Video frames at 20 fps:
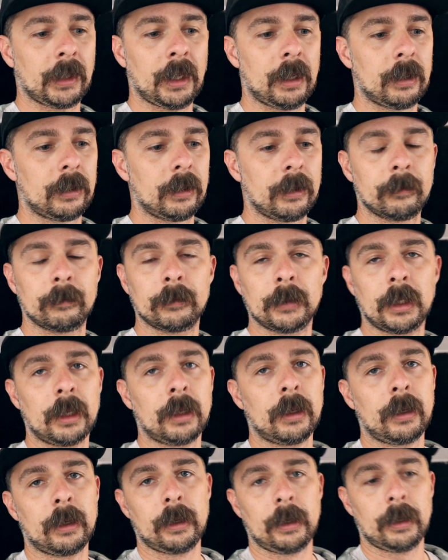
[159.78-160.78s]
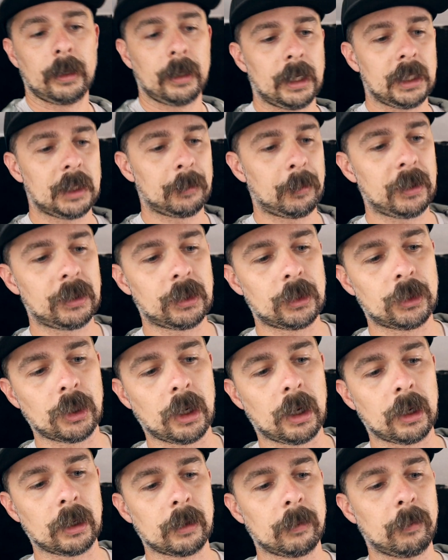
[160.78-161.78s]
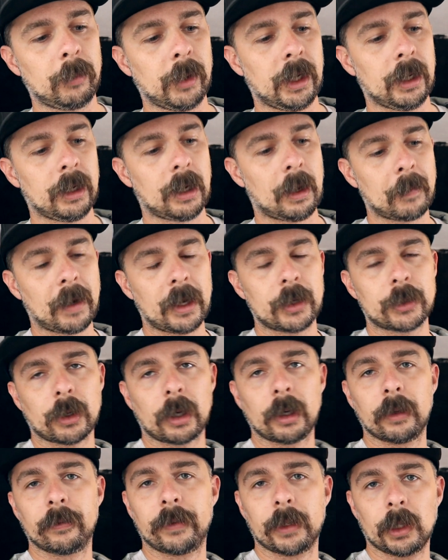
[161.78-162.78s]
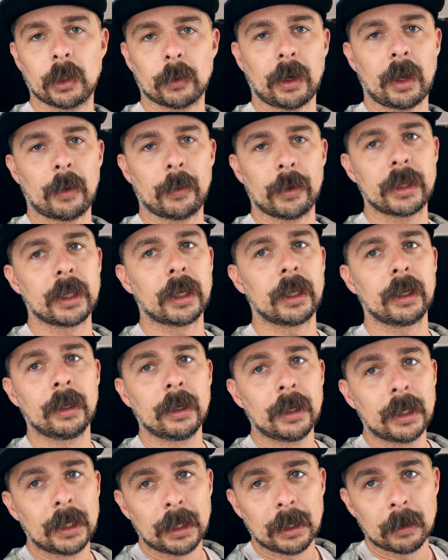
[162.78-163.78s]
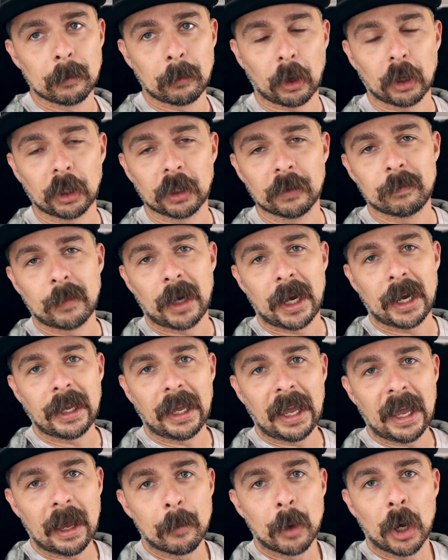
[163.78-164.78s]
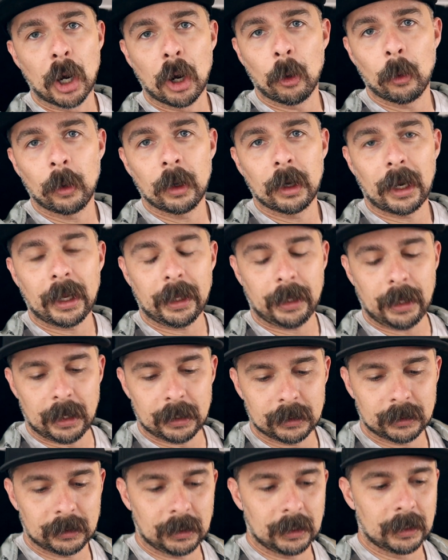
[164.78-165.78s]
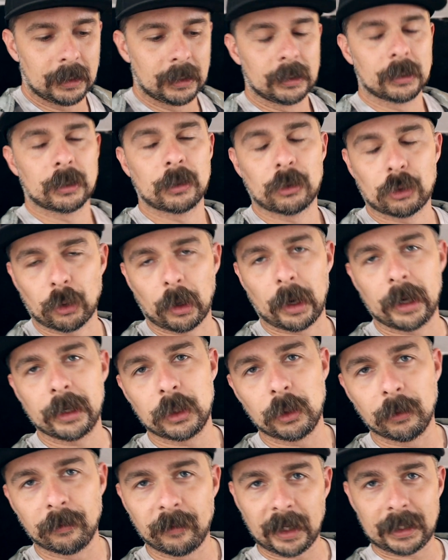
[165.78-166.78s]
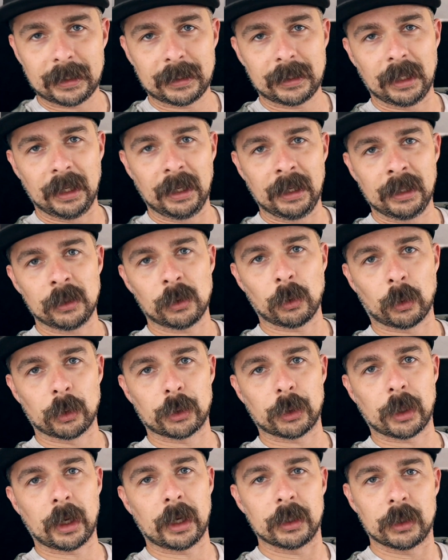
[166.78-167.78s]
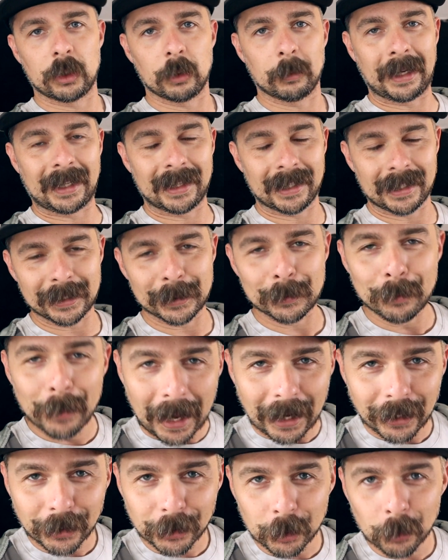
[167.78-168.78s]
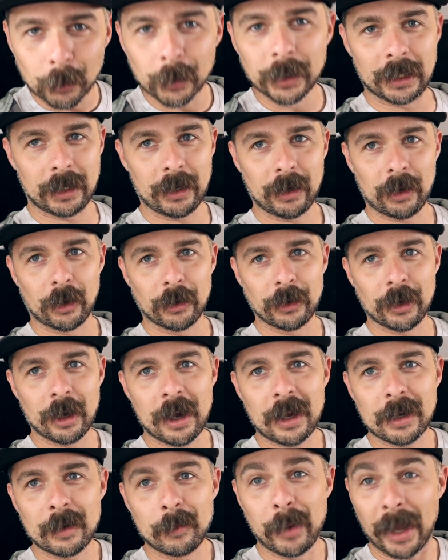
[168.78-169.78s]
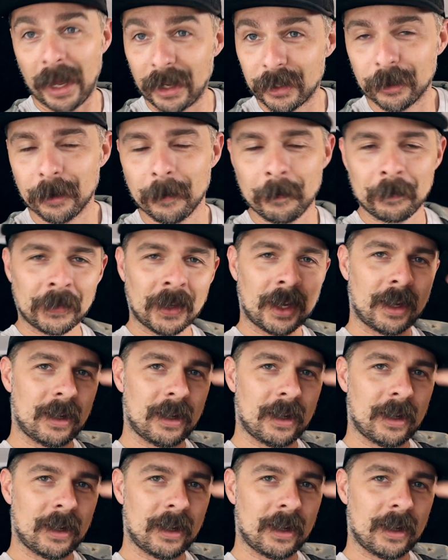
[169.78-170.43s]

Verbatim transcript: I don't know. It's a piece of junk, but I might try to fiddle around with it. Part of my M O, I guess, is trying to fix things or trying to make things better when they are not better.